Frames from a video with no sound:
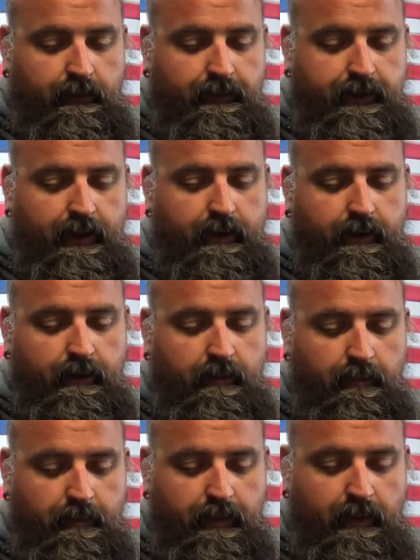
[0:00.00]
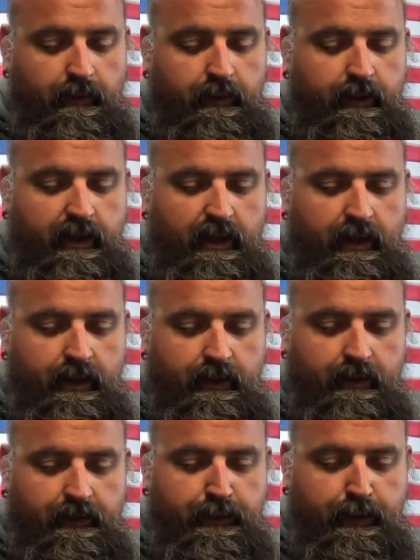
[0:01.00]
thicker, but we'll get into
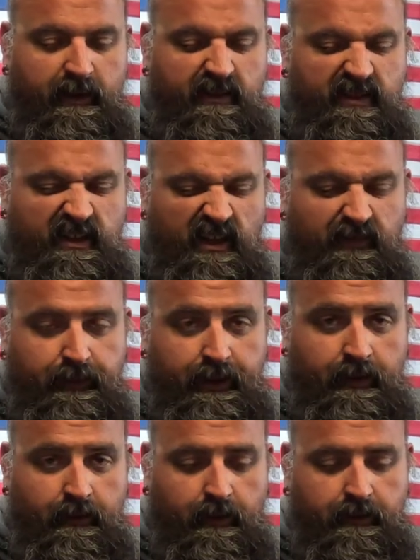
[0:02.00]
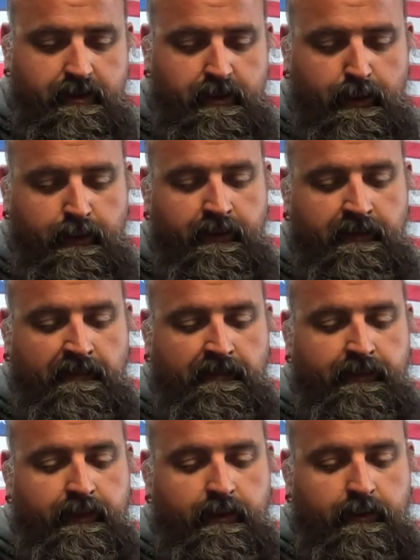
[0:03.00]
the thicker stuff later. Also,
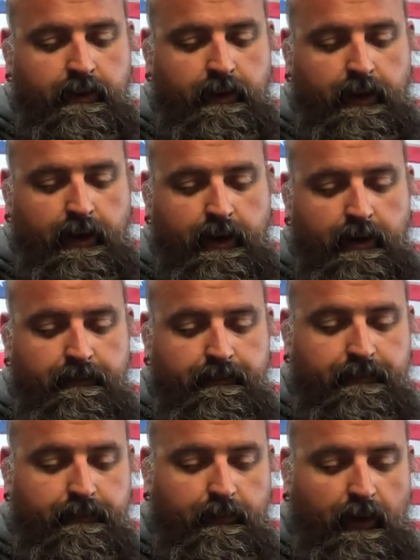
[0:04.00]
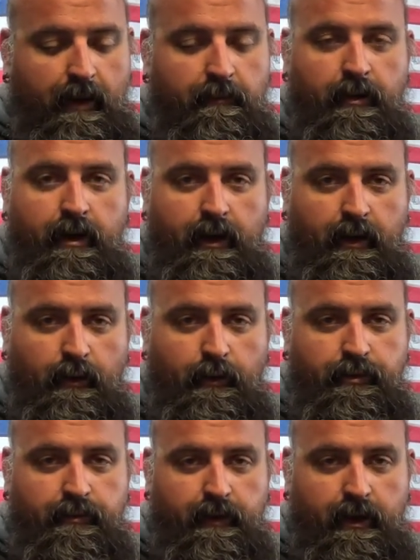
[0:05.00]
I'm running
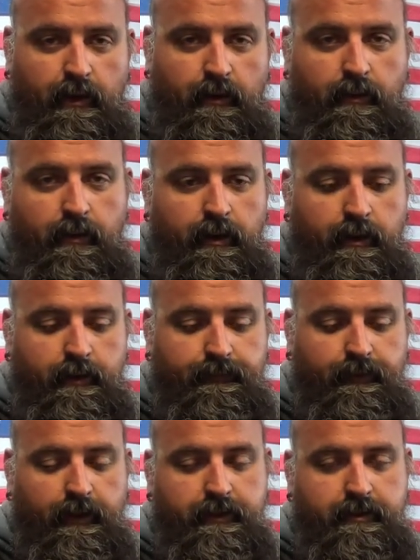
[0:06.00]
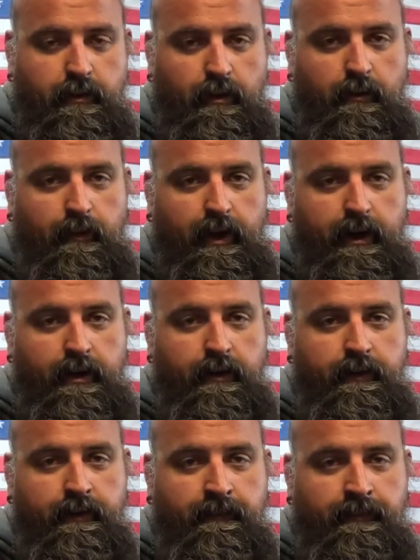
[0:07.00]
030 flux core
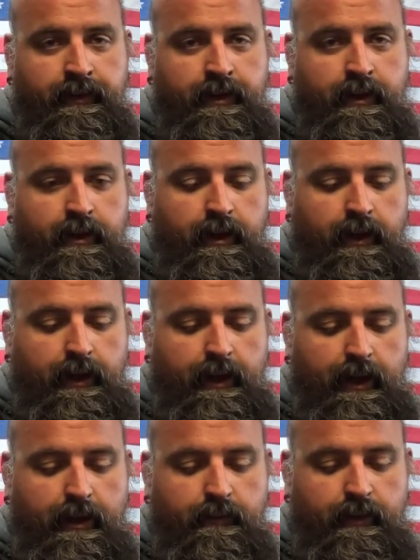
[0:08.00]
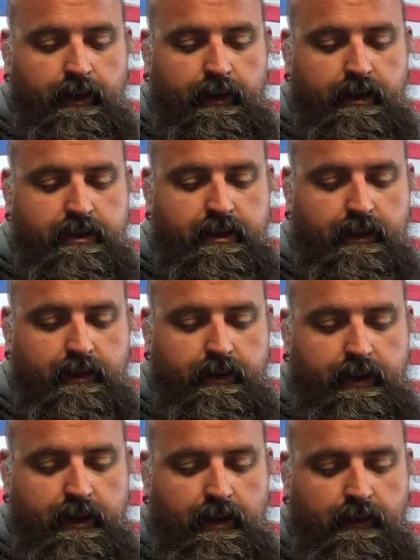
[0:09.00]
wire, and
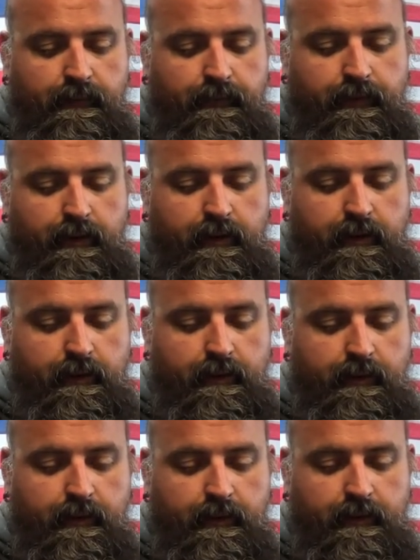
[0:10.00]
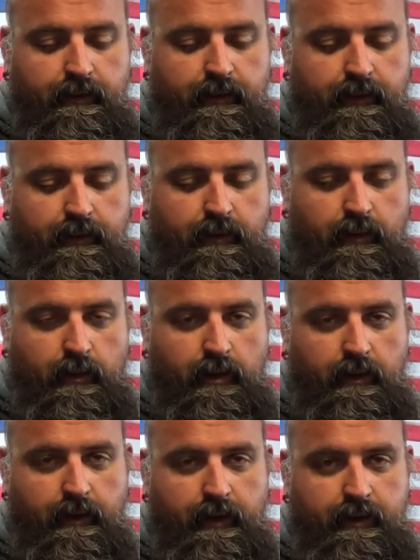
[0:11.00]
realistically for
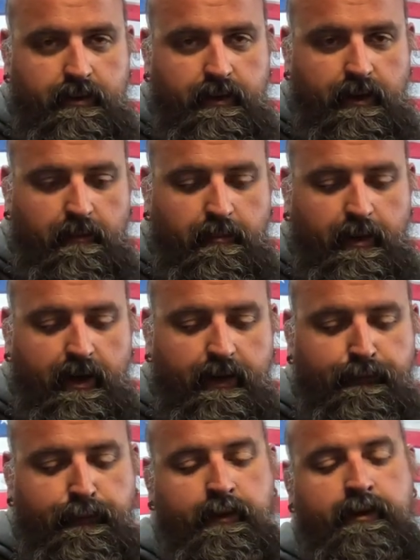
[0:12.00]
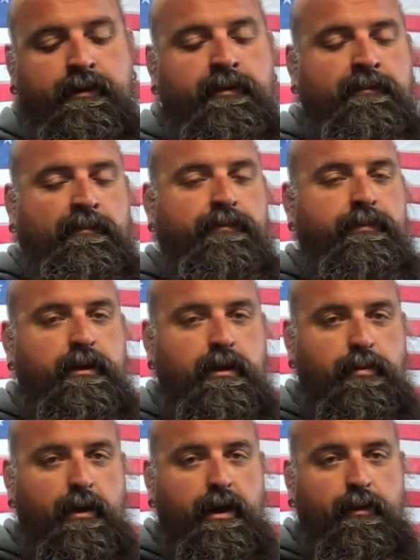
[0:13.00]
1/4 inch and above, you
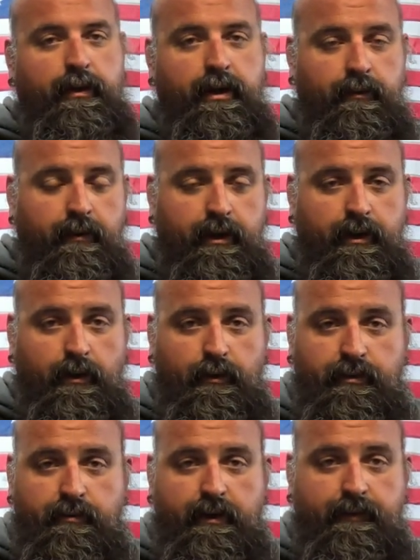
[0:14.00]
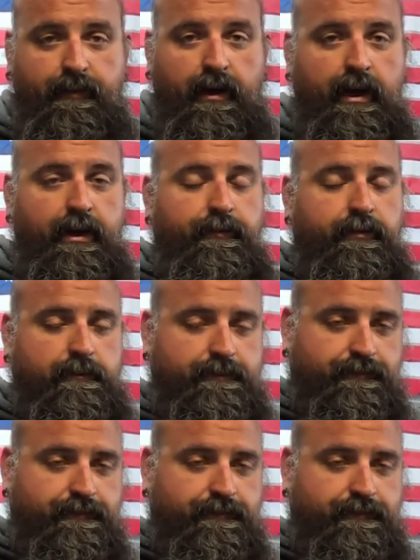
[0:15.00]
probably want to run 035.